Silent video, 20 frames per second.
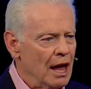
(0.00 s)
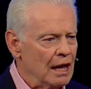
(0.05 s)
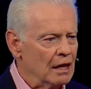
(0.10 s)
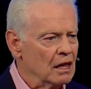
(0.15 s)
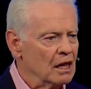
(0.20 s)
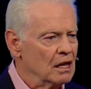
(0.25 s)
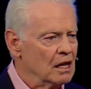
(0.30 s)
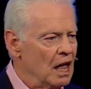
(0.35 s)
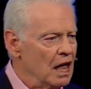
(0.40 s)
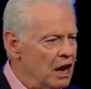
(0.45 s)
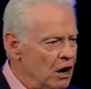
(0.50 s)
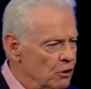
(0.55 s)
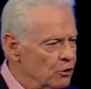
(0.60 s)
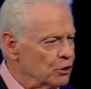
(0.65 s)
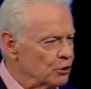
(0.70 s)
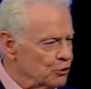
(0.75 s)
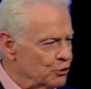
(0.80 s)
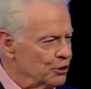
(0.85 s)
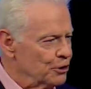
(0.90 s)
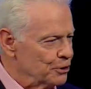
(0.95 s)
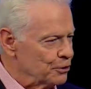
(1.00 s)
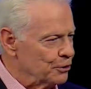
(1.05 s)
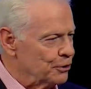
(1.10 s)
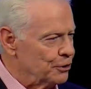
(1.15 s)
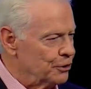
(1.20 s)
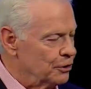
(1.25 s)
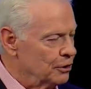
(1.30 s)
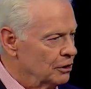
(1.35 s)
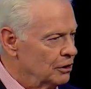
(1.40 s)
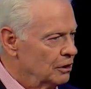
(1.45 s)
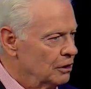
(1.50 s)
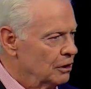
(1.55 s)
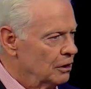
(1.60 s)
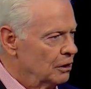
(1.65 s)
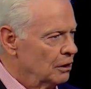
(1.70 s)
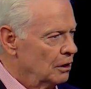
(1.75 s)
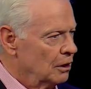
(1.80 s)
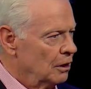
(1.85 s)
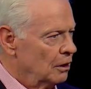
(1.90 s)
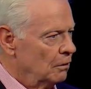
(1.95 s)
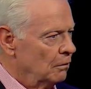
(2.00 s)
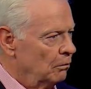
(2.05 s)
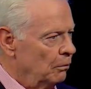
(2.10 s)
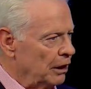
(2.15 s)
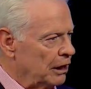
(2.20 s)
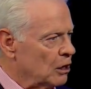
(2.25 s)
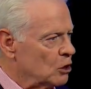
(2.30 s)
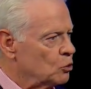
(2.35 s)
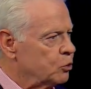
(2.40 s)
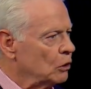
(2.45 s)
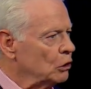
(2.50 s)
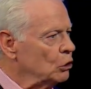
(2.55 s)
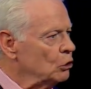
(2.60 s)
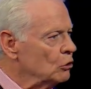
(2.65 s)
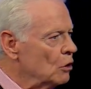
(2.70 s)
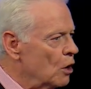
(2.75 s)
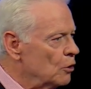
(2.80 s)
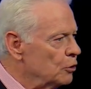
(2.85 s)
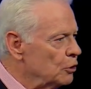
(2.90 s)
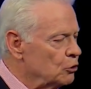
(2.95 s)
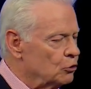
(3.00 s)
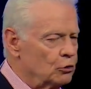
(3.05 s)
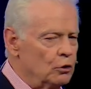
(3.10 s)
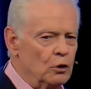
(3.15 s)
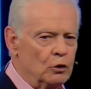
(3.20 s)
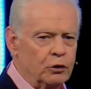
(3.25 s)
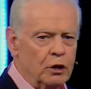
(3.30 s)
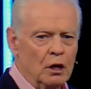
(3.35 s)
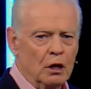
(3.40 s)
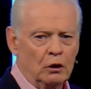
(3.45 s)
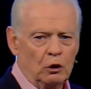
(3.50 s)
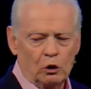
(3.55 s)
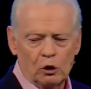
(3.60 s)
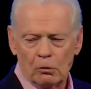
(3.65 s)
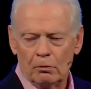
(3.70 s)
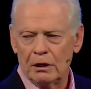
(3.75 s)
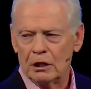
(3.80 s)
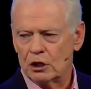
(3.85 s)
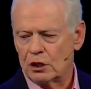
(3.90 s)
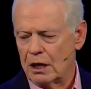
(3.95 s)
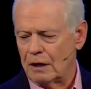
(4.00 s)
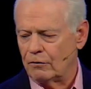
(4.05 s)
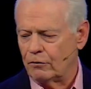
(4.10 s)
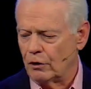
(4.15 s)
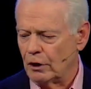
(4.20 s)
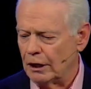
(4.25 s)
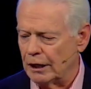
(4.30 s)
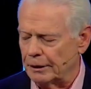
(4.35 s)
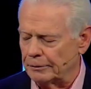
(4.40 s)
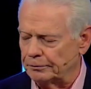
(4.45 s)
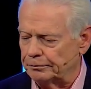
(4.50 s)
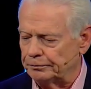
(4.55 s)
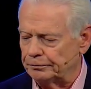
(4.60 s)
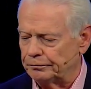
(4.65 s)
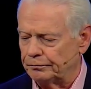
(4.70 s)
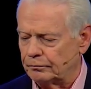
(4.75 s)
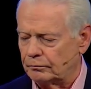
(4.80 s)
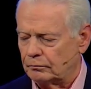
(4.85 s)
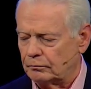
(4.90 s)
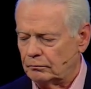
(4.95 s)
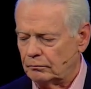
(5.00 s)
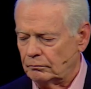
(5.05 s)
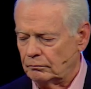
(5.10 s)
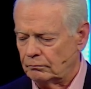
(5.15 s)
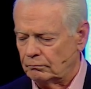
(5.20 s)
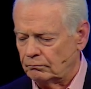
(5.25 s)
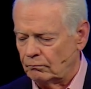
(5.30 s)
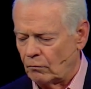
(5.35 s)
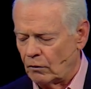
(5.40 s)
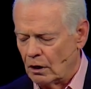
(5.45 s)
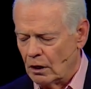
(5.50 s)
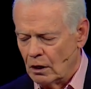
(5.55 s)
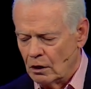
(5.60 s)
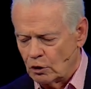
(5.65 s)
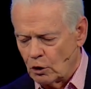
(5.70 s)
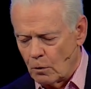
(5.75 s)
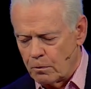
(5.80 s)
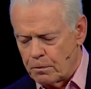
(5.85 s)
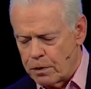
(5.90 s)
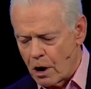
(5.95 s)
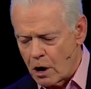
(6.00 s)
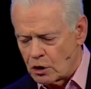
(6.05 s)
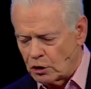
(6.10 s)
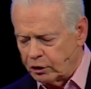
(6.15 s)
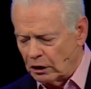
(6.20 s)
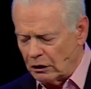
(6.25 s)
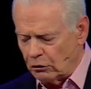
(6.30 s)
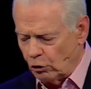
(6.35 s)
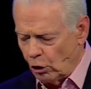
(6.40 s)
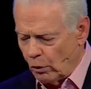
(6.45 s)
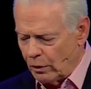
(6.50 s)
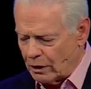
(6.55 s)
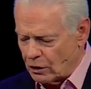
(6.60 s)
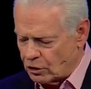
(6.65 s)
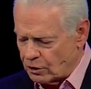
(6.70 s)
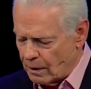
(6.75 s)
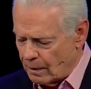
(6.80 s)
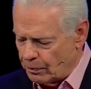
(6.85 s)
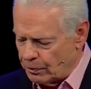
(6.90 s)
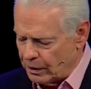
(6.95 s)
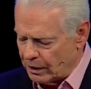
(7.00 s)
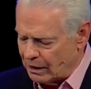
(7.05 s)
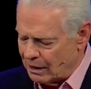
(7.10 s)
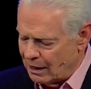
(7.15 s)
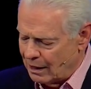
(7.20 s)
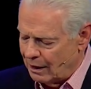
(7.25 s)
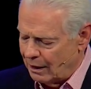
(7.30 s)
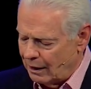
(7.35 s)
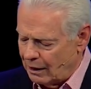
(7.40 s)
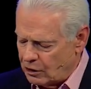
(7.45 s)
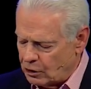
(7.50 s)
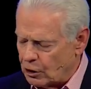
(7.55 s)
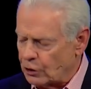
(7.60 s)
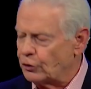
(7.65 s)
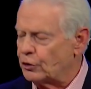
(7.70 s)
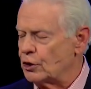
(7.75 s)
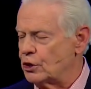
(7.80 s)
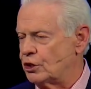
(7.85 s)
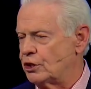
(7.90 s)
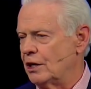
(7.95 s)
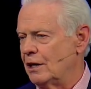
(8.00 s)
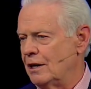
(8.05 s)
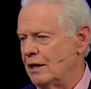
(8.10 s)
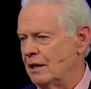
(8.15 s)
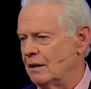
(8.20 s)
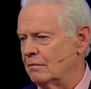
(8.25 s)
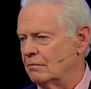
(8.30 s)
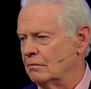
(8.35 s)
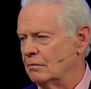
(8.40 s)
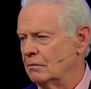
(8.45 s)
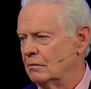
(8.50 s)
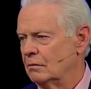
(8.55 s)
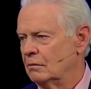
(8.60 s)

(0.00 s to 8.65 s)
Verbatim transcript: and hear the truth. Because when you know the truth, you can be set free. So personally doing something isn't the same